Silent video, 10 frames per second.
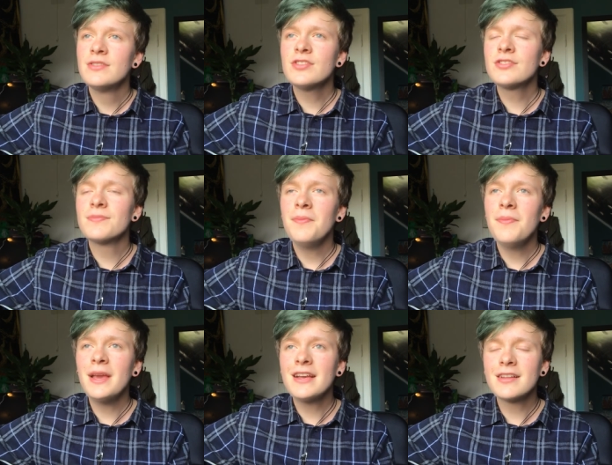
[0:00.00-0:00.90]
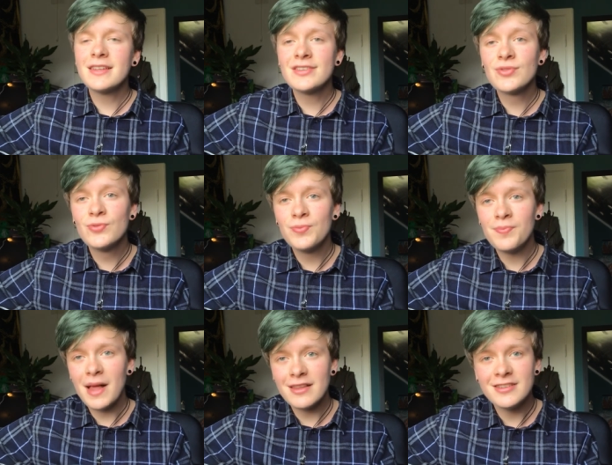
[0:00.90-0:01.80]
just make a little
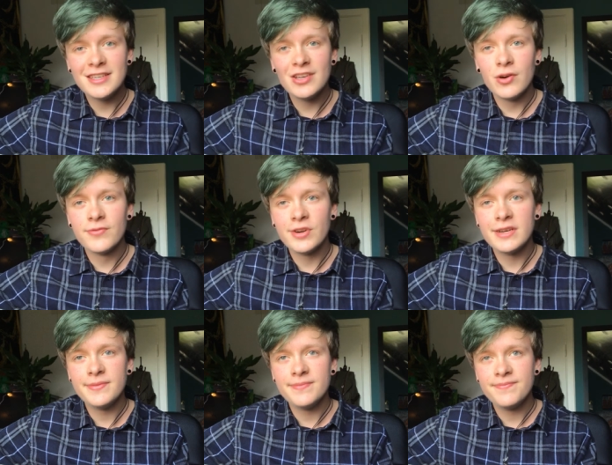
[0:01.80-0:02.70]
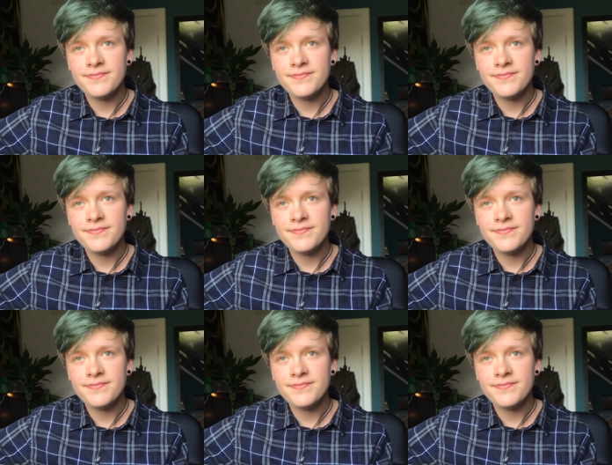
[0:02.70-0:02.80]
melody over it.